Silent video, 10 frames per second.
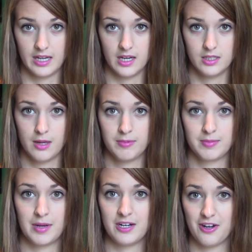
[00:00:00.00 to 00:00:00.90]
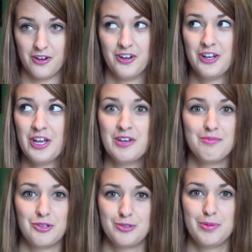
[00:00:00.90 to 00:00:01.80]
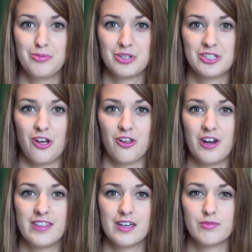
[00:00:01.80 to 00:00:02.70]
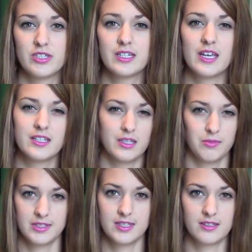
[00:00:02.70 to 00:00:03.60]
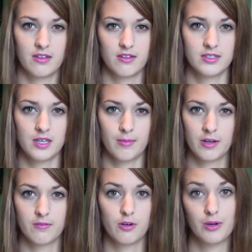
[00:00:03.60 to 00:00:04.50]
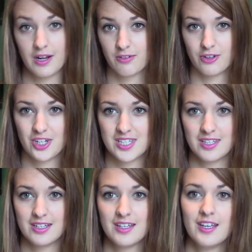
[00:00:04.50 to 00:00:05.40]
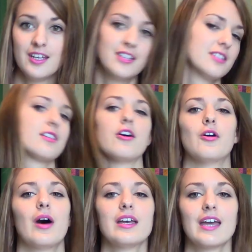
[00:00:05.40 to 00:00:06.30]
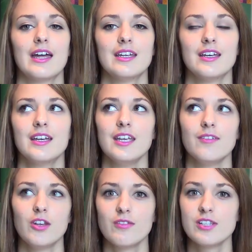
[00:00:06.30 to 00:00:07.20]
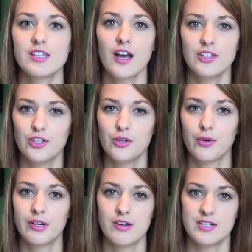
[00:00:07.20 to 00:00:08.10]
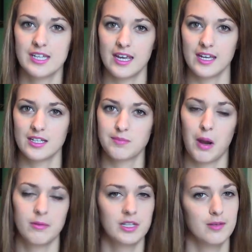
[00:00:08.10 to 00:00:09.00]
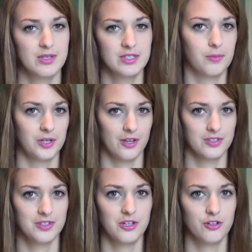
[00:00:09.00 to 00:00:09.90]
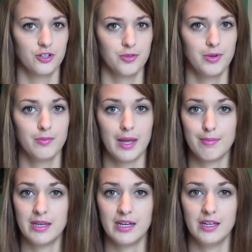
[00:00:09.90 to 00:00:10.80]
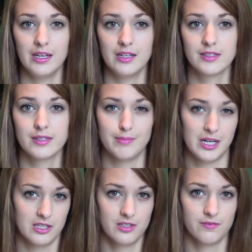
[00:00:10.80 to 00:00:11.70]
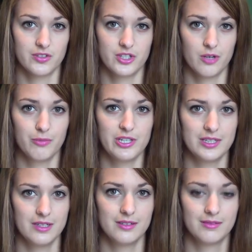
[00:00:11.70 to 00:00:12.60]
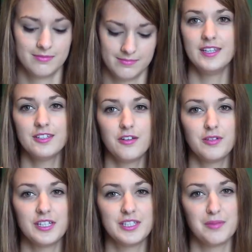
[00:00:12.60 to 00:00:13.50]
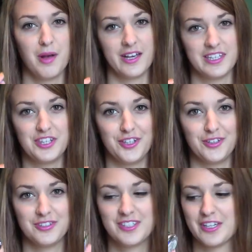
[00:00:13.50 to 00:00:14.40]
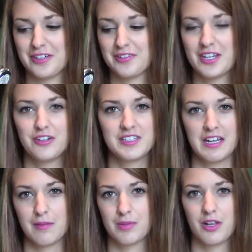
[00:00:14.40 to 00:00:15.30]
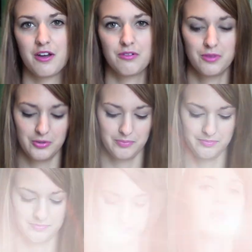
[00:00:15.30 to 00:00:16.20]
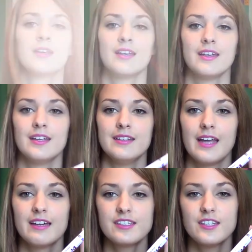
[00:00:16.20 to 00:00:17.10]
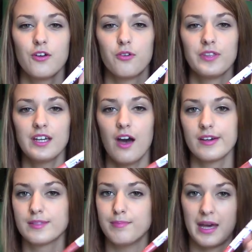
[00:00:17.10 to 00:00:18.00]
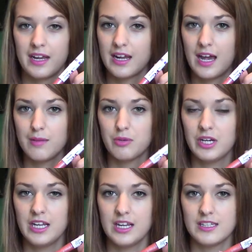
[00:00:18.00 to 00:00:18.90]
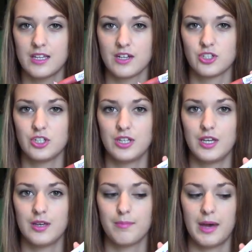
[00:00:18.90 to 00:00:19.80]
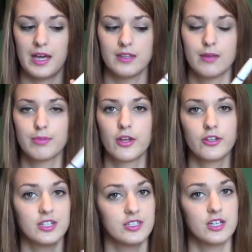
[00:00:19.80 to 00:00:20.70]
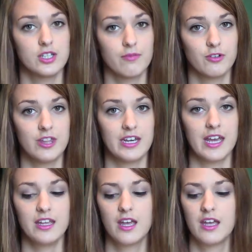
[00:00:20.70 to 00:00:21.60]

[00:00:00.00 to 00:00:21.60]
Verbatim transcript: hate Tums, but I know most people can tolerate them just in case someone's sick to their stomach for whatever reason. So again, even if it's not you or your date, it's probably going to be someone else in your group who might be needing some medicine for some reason. These are really small and cute, so they don't take up a lot of room. Next, the only cosmetic I bring is actually my lip color to touch up for the night.